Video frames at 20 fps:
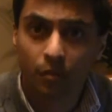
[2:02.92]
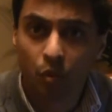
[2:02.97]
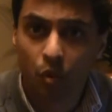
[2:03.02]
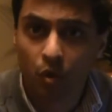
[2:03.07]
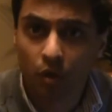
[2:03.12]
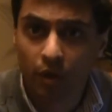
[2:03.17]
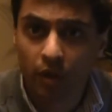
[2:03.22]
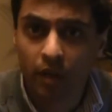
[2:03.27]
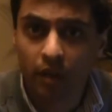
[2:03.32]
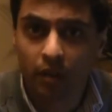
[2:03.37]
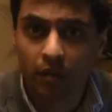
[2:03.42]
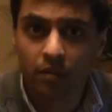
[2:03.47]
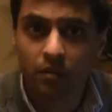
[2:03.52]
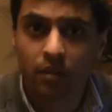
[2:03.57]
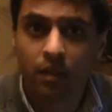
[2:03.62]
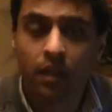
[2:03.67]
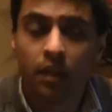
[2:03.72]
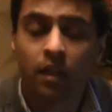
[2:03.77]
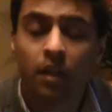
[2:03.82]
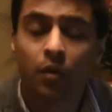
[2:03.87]
more years,
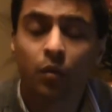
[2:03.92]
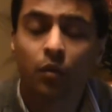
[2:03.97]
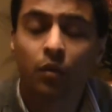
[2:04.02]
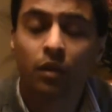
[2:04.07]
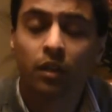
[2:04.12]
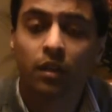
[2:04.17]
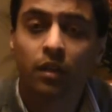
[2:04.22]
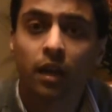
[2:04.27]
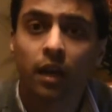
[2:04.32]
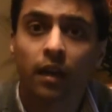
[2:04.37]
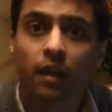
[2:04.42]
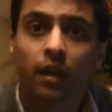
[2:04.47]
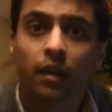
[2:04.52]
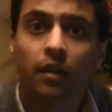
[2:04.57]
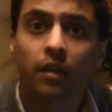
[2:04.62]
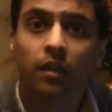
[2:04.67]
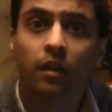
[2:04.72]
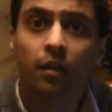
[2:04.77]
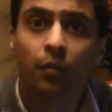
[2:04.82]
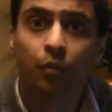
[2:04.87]
and he only died at
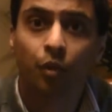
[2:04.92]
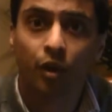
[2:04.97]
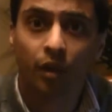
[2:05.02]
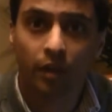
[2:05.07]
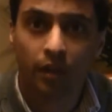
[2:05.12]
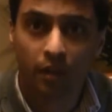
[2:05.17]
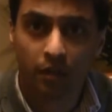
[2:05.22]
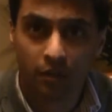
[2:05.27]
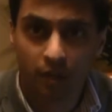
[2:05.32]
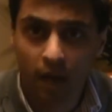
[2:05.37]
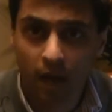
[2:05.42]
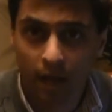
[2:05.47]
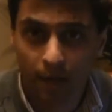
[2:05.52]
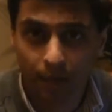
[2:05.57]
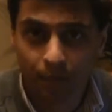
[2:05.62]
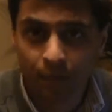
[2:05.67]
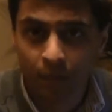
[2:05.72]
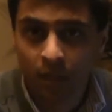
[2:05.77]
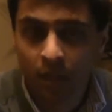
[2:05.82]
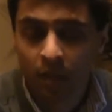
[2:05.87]
an appointed time,
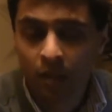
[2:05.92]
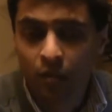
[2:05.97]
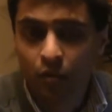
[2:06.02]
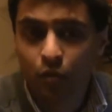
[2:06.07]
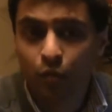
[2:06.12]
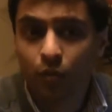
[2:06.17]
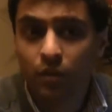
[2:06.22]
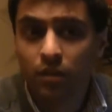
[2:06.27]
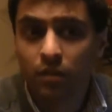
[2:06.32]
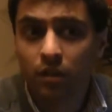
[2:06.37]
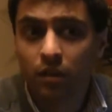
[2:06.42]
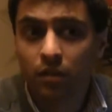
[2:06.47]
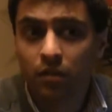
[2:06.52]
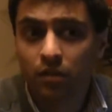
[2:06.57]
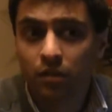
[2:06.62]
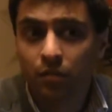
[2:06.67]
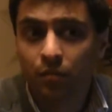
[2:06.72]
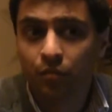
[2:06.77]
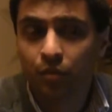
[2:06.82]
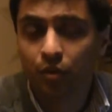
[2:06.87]
so which
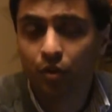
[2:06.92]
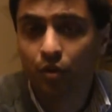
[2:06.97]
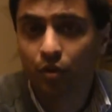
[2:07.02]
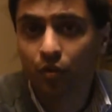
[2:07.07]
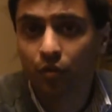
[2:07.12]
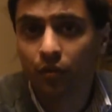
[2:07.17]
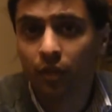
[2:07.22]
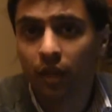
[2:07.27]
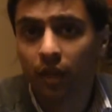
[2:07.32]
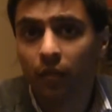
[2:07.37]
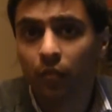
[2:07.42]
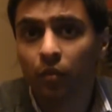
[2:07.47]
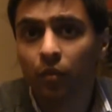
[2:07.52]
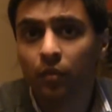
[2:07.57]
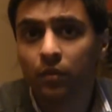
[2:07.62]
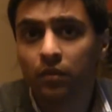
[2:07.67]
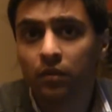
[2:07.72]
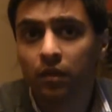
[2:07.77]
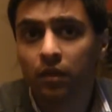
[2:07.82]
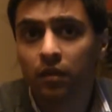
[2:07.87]
also proved that
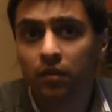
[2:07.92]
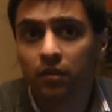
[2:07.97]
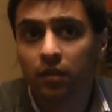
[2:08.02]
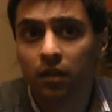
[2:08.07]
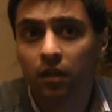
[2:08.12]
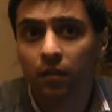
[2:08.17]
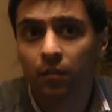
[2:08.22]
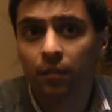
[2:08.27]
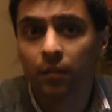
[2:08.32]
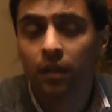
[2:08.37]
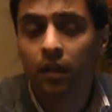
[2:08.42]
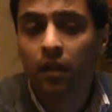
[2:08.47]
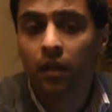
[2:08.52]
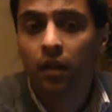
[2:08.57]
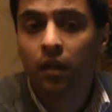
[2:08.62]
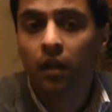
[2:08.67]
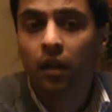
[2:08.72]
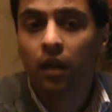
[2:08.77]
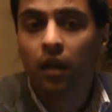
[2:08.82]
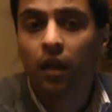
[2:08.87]
Muhammad Sallallahu Alaihi
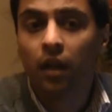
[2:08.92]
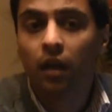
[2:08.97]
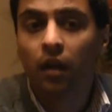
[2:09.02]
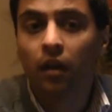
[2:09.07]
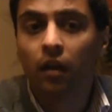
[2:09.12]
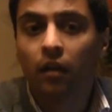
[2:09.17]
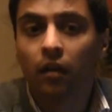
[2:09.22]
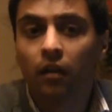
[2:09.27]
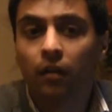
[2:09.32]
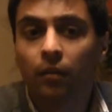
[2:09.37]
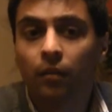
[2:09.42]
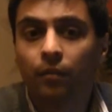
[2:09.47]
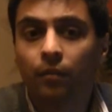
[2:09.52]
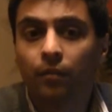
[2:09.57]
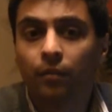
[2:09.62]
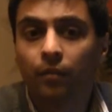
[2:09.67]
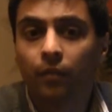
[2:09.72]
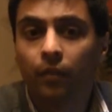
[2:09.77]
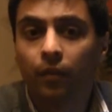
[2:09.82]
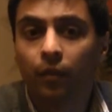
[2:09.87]
Wasallam
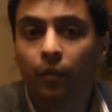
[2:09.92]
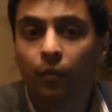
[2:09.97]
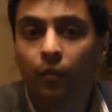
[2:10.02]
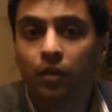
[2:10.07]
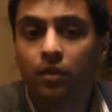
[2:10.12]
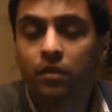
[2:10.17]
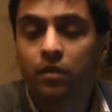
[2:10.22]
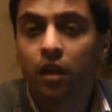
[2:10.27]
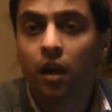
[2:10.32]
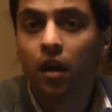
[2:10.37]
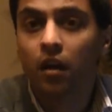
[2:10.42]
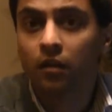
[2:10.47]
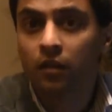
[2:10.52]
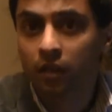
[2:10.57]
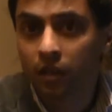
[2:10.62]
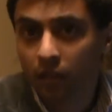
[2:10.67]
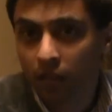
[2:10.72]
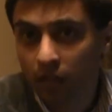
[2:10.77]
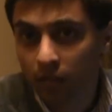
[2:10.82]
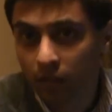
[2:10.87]
was not
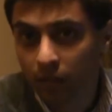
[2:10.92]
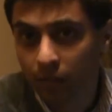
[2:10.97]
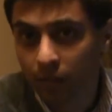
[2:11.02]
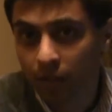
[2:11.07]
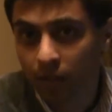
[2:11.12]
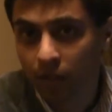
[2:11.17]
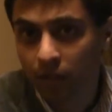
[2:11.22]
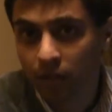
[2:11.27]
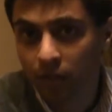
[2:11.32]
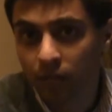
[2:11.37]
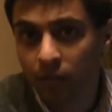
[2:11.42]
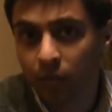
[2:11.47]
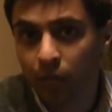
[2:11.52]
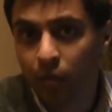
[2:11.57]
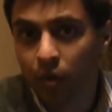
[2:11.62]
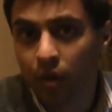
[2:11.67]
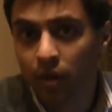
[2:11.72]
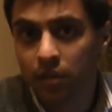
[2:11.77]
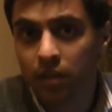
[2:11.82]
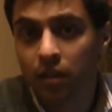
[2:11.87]
killed because of the
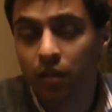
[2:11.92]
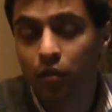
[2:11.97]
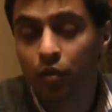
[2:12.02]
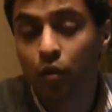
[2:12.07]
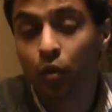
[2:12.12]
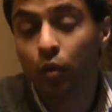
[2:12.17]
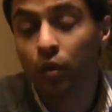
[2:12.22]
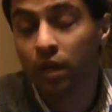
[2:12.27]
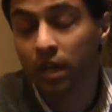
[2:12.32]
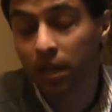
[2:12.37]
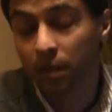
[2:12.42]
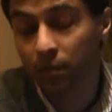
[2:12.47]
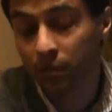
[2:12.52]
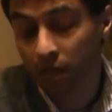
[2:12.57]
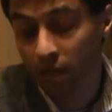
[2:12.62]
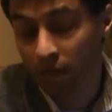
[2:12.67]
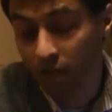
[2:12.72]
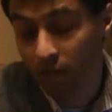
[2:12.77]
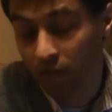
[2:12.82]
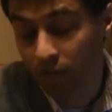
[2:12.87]
poison, though
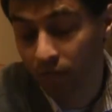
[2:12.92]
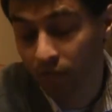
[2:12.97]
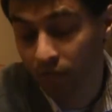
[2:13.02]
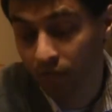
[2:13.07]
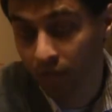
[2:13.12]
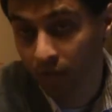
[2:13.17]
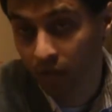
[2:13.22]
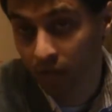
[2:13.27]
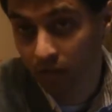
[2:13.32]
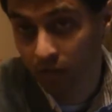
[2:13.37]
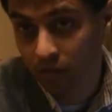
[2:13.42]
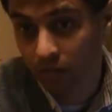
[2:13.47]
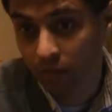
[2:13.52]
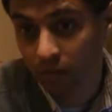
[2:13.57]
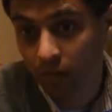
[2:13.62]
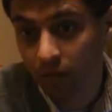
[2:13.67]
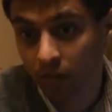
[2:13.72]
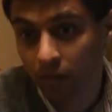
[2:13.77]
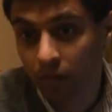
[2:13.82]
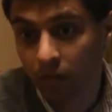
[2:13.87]
he felt
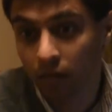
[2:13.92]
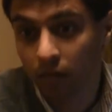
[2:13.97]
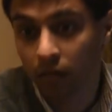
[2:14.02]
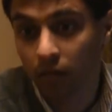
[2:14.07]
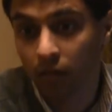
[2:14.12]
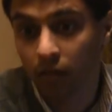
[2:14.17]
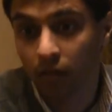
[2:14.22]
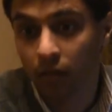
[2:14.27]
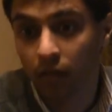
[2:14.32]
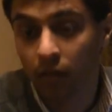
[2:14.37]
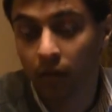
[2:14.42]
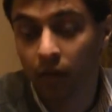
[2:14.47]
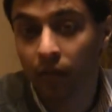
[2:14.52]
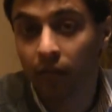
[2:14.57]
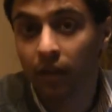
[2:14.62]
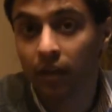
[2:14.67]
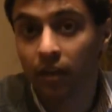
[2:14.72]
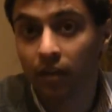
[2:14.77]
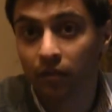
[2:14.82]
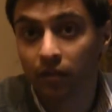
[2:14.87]
the
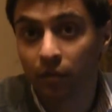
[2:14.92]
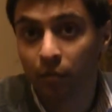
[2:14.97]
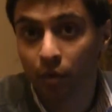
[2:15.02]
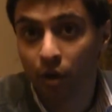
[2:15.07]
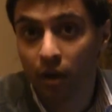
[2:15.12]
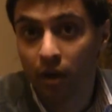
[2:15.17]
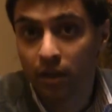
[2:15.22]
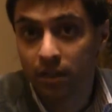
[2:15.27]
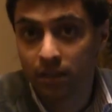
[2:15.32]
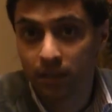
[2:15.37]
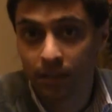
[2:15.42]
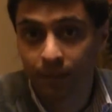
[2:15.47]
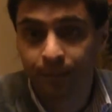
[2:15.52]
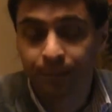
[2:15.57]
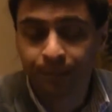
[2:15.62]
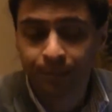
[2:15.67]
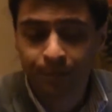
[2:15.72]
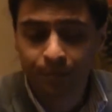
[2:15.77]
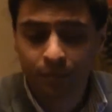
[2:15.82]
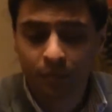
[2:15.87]
effect of the poison,
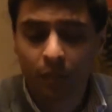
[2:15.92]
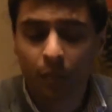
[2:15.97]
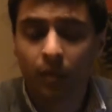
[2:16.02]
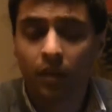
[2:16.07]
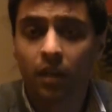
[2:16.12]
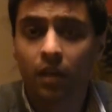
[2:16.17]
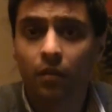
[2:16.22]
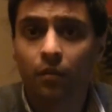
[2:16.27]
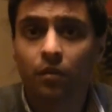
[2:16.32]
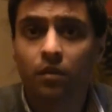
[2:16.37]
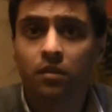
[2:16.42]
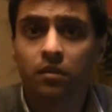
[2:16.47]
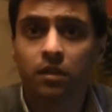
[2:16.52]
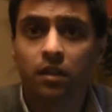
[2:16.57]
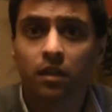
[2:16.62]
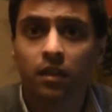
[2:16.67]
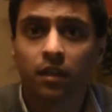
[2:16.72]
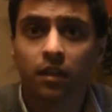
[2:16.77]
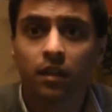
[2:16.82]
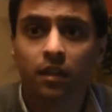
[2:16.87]
but he was
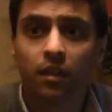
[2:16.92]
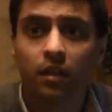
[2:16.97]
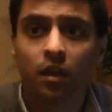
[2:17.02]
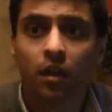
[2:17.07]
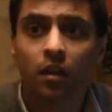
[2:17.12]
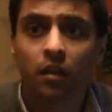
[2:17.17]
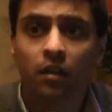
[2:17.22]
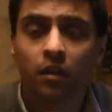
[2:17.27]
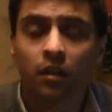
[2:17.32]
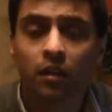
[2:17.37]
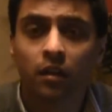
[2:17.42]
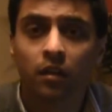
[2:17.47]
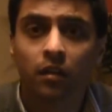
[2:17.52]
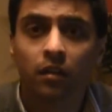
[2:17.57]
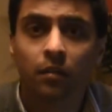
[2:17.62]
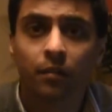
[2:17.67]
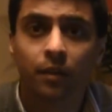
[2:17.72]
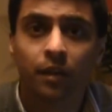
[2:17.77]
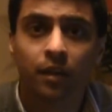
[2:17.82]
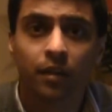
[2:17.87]
certainly not
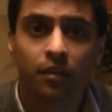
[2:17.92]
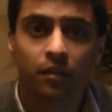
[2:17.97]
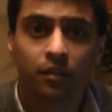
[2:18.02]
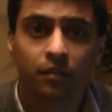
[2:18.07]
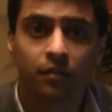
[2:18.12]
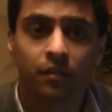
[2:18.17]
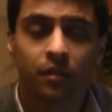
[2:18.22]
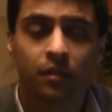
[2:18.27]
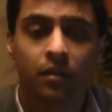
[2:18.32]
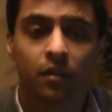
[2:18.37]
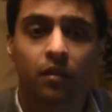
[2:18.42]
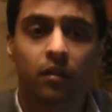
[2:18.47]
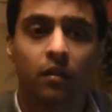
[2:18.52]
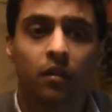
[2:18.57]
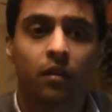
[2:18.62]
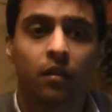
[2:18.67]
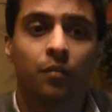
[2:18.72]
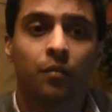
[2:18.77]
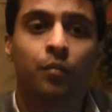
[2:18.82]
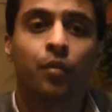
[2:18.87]
killed because of the
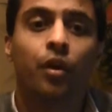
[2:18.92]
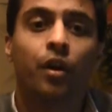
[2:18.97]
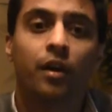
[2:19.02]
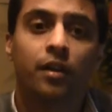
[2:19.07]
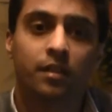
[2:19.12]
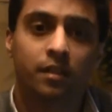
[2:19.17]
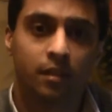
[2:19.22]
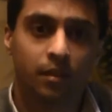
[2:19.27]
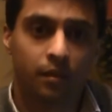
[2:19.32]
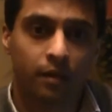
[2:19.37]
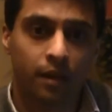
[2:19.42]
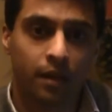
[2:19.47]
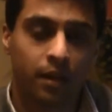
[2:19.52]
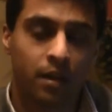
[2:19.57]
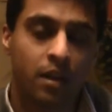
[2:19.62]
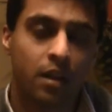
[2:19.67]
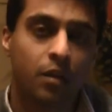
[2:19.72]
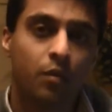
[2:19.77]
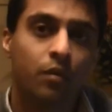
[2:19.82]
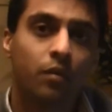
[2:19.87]
poison, and
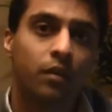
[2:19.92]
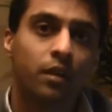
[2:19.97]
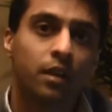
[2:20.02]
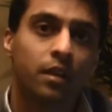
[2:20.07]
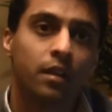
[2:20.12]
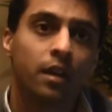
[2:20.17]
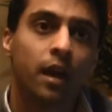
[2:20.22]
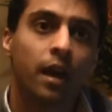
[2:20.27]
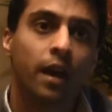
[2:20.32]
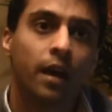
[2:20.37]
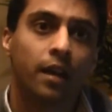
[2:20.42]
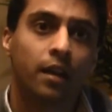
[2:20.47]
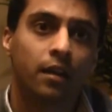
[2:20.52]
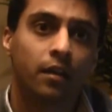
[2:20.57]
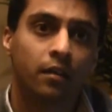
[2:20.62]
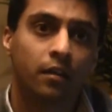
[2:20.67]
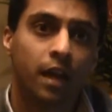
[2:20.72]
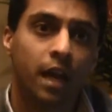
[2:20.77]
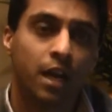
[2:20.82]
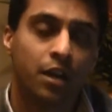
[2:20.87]
he only died a
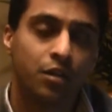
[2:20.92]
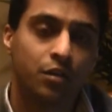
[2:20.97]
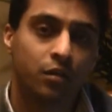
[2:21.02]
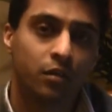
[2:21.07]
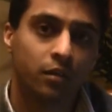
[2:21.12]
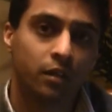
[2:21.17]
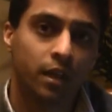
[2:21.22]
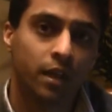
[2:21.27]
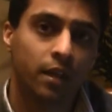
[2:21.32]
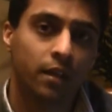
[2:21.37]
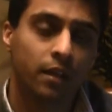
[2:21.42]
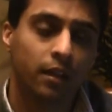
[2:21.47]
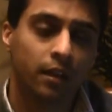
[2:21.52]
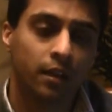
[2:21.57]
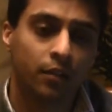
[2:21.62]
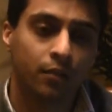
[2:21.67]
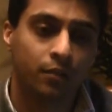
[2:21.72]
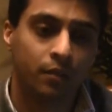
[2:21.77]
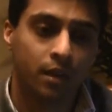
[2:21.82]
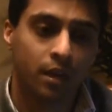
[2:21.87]
natural death.
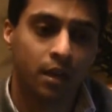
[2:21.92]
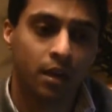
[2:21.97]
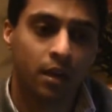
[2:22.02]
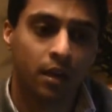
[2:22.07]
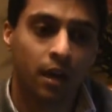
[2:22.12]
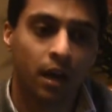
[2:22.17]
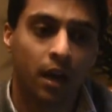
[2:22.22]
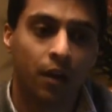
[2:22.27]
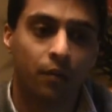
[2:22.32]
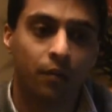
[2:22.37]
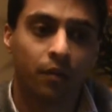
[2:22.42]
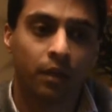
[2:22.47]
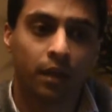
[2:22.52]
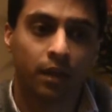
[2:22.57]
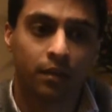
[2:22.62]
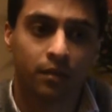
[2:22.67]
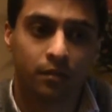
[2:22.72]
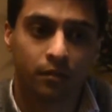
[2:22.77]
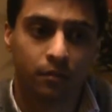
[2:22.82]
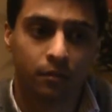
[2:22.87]
And we have
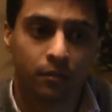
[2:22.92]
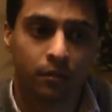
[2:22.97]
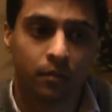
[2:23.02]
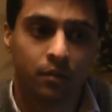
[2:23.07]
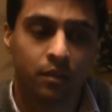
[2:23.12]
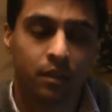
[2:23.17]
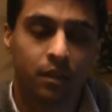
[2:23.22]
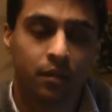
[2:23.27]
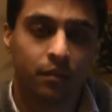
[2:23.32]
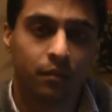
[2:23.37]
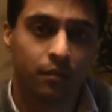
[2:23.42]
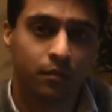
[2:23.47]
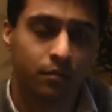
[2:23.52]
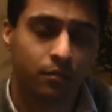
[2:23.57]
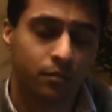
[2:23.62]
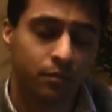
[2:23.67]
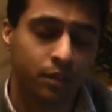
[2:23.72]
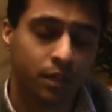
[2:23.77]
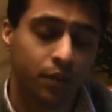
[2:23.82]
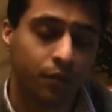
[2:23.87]
like
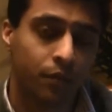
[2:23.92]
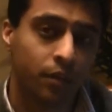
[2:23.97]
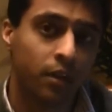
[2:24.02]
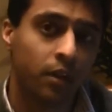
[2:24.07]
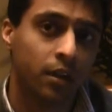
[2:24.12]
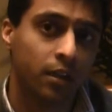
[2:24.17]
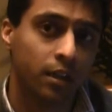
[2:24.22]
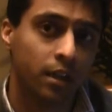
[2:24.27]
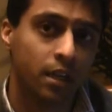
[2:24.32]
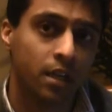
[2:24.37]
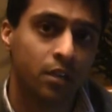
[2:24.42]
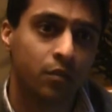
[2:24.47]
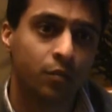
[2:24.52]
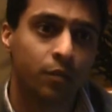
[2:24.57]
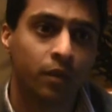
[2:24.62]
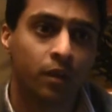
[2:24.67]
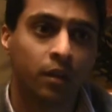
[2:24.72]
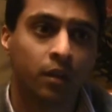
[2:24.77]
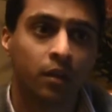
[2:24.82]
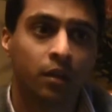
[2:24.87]
several hadiths
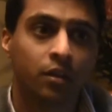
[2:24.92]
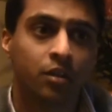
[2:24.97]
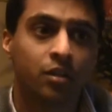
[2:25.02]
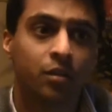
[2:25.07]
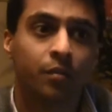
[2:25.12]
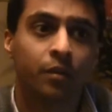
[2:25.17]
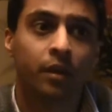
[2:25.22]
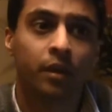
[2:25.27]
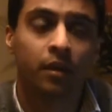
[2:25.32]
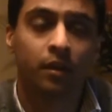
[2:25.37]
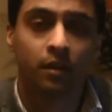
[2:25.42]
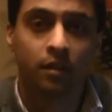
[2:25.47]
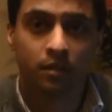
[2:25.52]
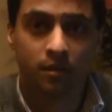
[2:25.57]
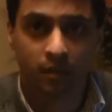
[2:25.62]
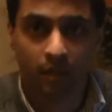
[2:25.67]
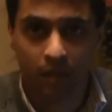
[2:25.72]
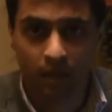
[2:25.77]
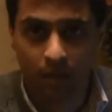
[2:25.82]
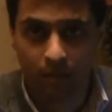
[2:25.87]
when Jibreel Alayhi
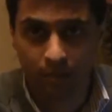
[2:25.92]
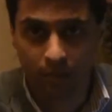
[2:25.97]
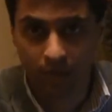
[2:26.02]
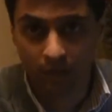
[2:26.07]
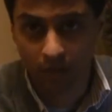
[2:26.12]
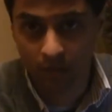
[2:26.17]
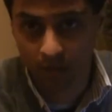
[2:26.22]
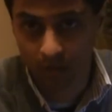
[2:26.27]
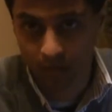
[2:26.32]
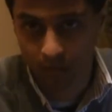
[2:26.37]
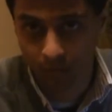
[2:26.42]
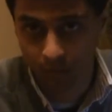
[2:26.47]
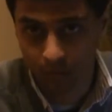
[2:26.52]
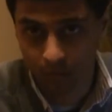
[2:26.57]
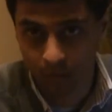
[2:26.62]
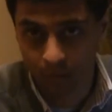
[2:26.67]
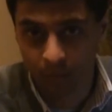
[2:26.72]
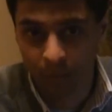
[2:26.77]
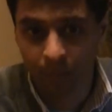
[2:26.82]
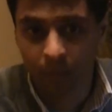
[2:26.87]
Salaam did came to
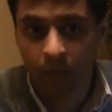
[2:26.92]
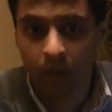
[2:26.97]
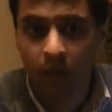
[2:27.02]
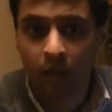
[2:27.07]
him,